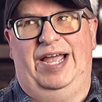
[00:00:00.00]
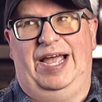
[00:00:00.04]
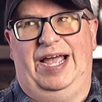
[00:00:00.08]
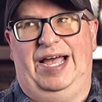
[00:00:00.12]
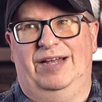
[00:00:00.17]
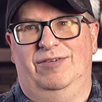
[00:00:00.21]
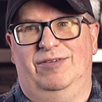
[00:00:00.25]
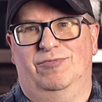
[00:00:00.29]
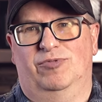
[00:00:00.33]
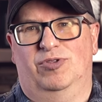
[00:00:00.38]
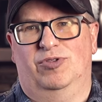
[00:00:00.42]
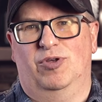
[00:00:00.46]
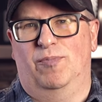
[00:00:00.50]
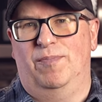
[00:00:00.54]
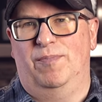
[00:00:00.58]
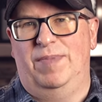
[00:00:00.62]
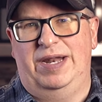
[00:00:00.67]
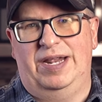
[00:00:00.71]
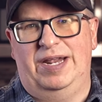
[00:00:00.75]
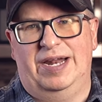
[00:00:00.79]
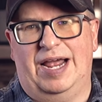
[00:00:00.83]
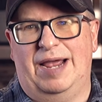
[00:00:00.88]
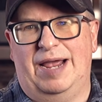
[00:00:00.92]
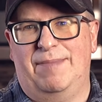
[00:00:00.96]
that the
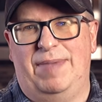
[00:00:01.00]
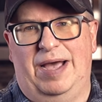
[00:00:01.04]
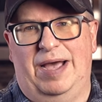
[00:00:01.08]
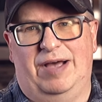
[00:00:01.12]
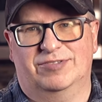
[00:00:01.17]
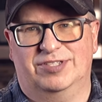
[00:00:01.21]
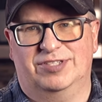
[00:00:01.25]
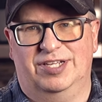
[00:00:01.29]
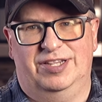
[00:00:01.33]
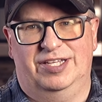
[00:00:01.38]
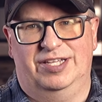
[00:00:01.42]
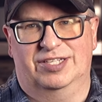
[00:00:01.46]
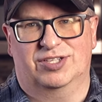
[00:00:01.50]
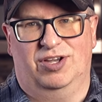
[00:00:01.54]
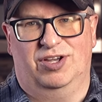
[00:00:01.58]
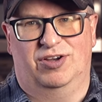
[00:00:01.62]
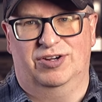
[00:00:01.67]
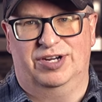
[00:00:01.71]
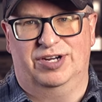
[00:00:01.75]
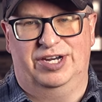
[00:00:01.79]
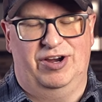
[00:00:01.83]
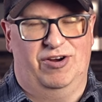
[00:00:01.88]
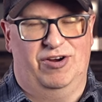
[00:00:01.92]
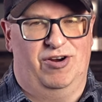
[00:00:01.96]
minute I mounted this
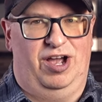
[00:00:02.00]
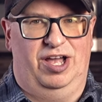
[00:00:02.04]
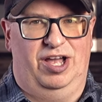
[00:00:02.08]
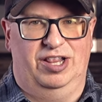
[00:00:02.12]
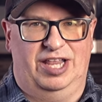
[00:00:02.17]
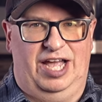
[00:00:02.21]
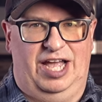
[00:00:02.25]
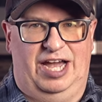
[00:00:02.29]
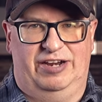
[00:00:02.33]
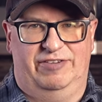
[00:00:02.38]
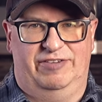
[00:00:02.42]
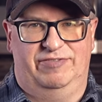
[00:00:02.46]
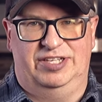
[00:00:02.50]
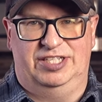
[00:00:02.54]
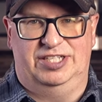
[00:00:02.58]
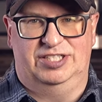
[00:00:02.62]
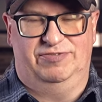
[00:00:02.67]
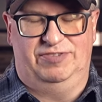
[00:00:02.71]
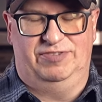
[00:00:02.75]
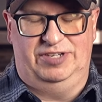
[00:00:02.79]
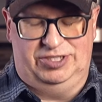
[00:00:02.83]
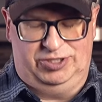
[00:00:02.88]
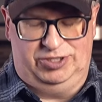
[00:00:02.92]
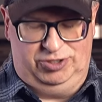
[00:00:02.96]
on here, a lot of
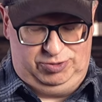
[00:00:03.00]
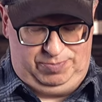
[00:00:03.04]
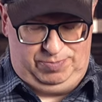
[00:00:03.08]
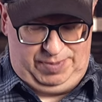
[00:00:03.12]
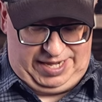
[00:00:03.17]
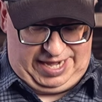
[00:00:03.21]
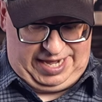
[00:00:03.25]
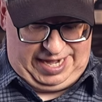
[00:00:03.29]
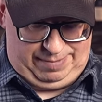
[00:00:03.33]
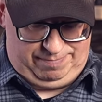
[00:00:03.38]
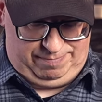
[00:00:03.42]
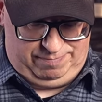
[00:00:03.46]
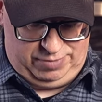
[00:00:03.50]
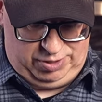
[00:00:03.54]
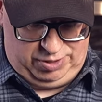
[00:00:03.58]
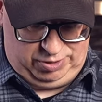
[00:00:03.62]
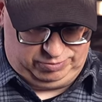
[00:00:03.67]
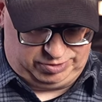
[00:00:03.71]
these features became